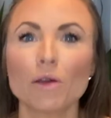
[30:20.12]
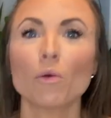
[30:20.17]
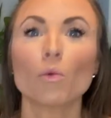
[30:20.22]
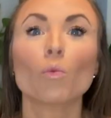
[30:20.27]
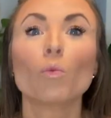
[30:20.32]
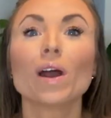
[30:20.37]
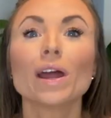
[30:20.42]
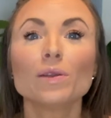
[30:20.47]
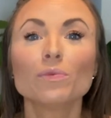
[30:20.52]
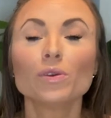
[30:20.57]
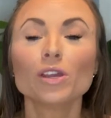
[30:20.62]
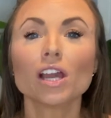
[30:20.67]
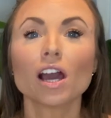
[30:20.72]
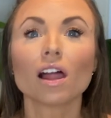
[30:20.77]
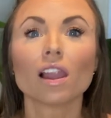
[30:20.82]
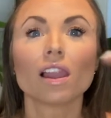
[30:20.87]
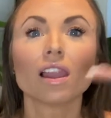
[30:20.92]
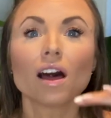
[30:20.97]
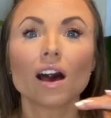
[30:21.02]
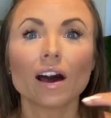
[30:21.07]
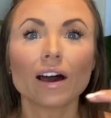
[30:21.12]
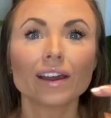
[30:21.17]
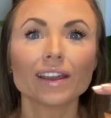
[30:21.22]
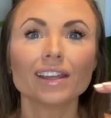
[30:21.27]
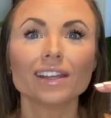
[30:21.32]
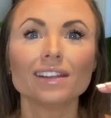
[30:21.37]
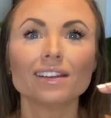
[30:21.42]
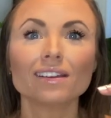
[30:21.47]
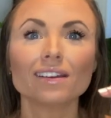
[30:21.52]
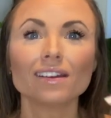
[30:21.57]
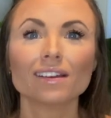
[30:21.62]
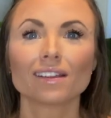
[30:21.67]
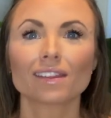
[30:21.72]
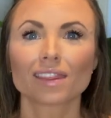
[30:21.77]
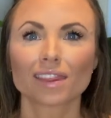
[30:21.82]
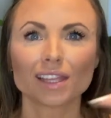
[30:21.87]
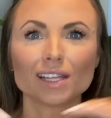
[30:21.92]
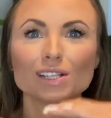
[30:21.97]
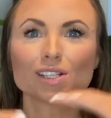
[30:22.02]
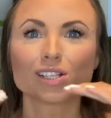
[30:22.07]
When we align,
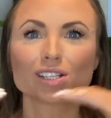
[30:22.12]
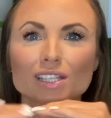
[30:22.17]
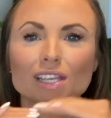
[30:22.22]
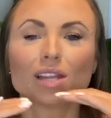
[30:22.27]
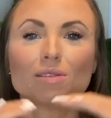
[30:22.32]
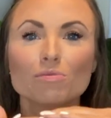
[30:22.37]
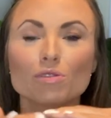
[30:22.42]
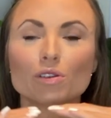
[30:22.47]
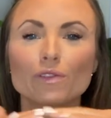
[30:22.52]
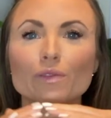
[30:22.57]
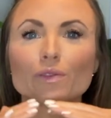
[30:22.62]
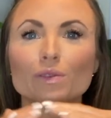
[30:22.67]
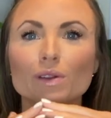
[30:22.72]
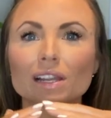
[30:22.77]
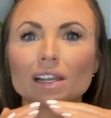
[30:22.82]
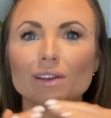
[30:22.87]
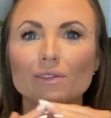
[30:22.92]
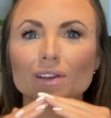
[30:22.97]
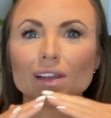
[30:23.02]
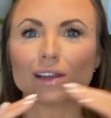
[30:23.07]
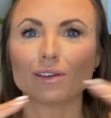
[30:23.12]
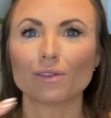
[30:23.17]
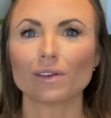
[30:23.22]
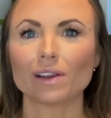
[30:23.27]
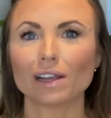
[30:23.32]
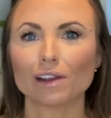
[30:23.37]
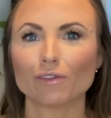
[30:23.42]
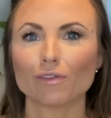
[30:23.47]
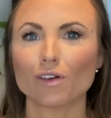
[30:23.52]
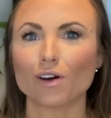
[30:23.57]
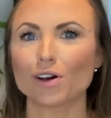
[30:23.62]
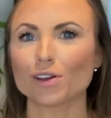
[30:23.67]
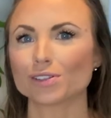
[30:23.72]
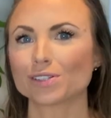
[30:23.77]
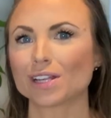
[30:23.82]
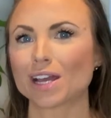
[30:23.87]
things can move really, really, really fast,